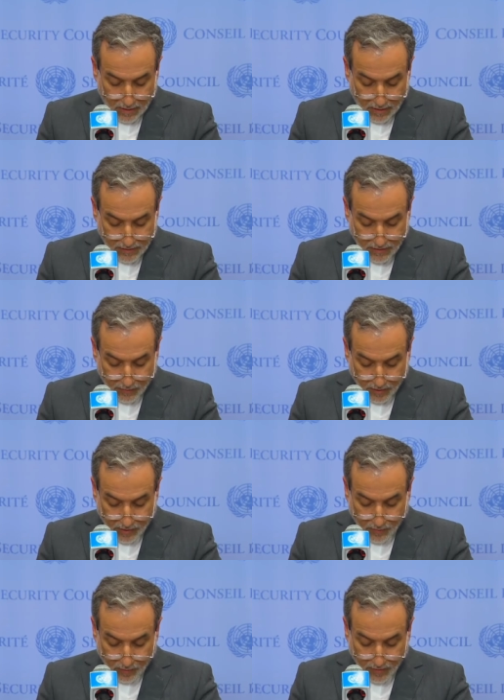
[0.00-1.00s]
the Islamic
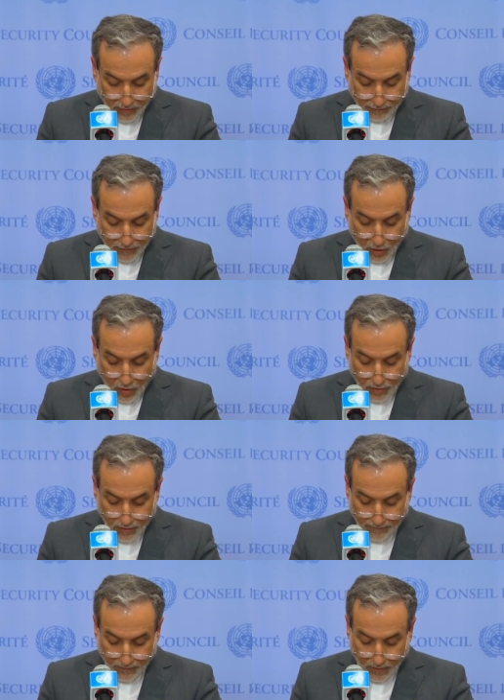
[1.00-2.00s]
Republic of
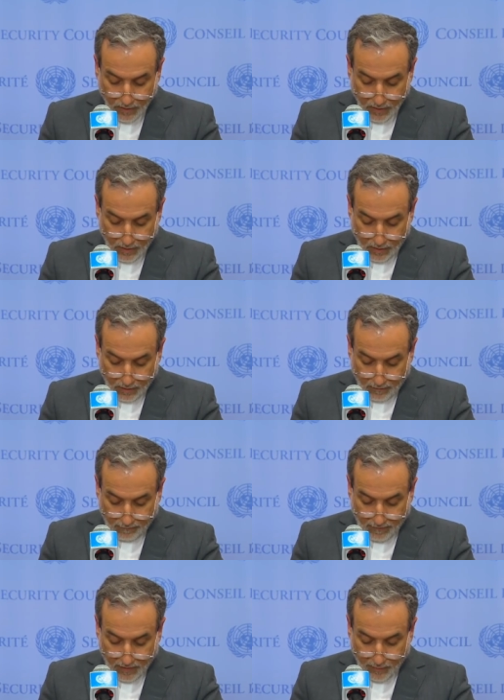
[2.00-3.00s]
Iran,
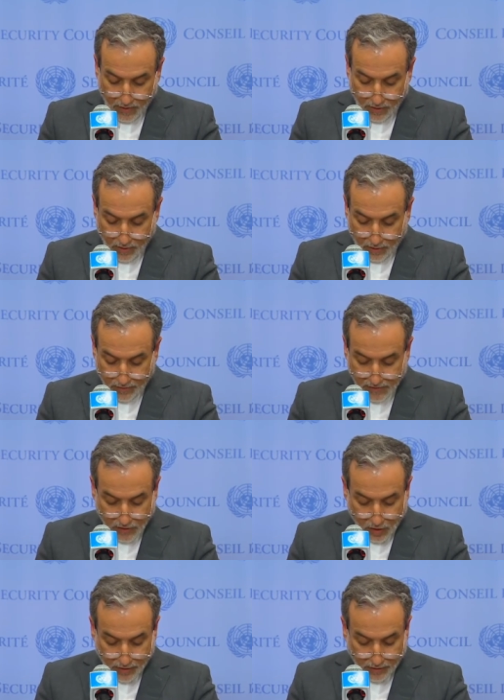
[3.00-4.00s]
will be on the
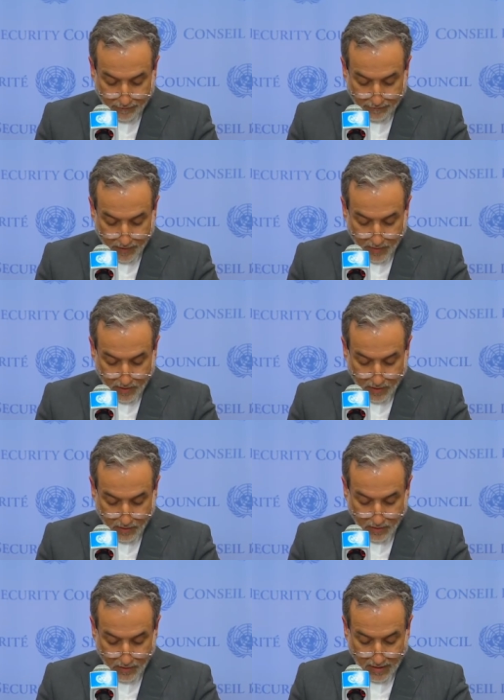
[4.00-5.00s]
side of
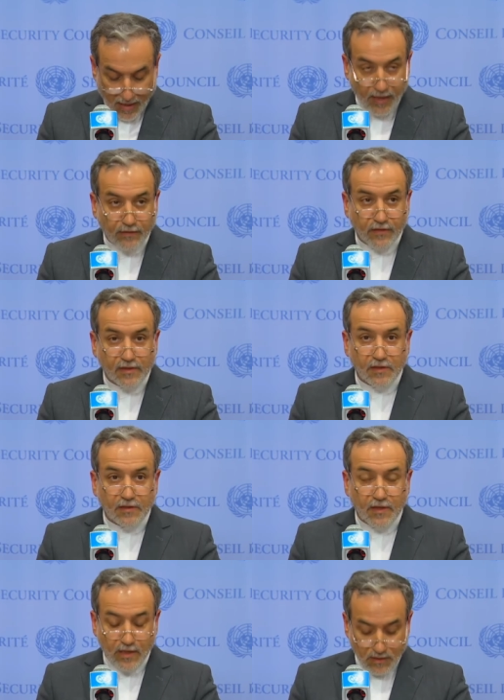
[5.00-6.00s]
Lebanon and
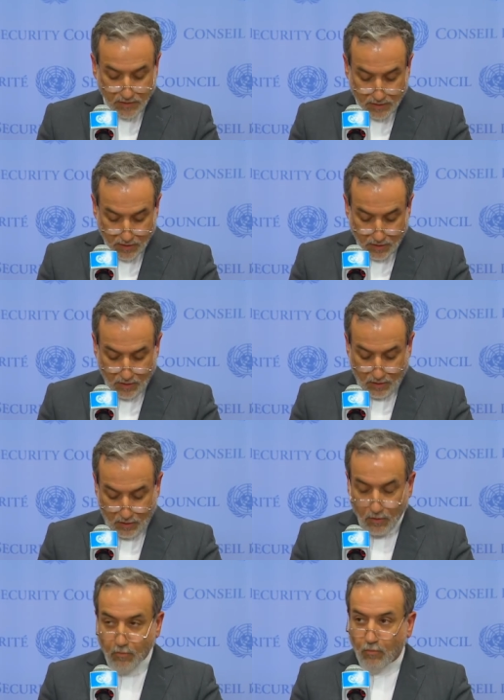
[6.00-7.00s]
resistance
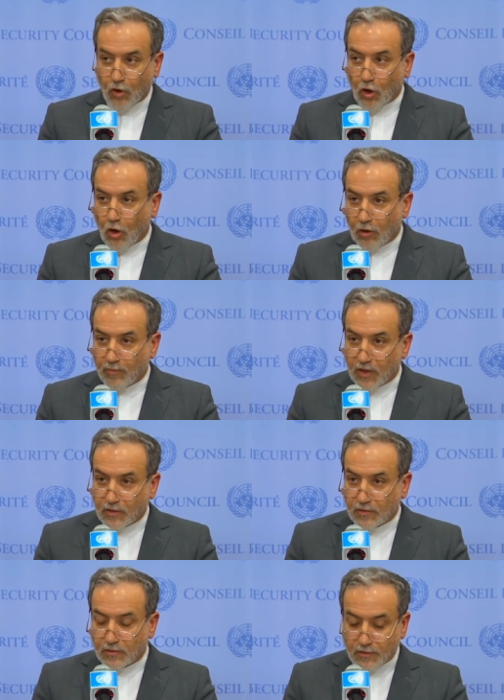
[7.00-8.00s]
by all
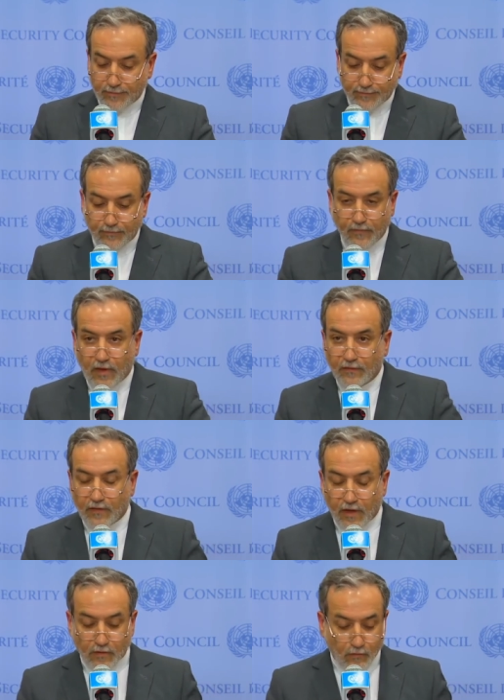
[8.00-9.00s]
means. And
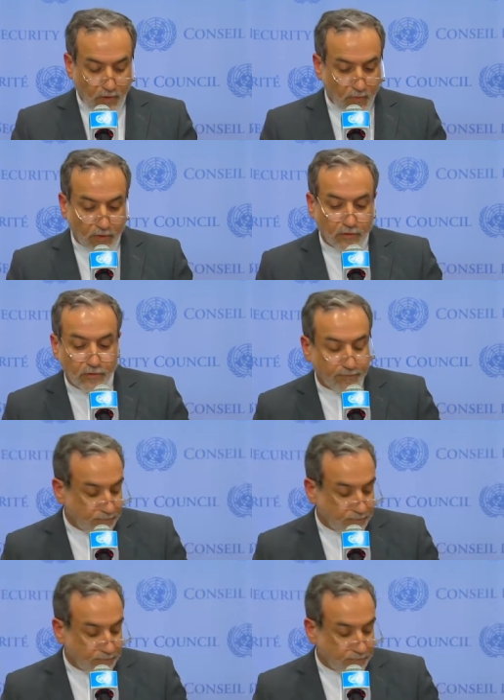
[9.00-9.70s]
thank you very much.